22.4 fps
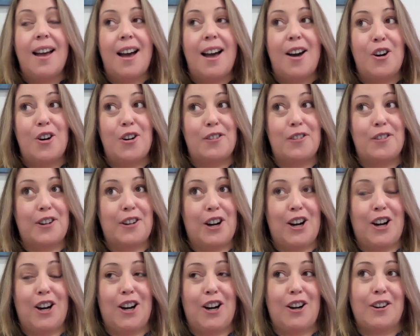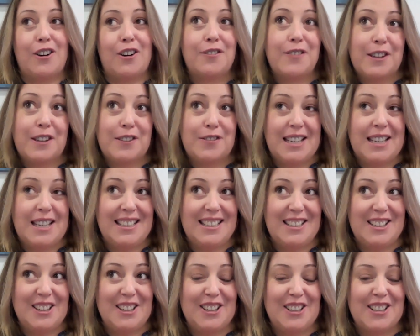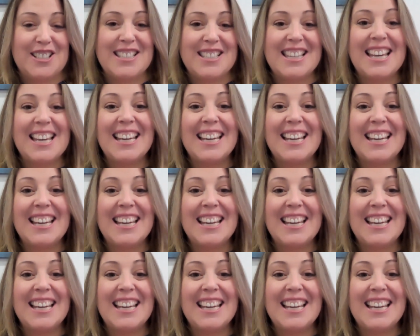over 15 years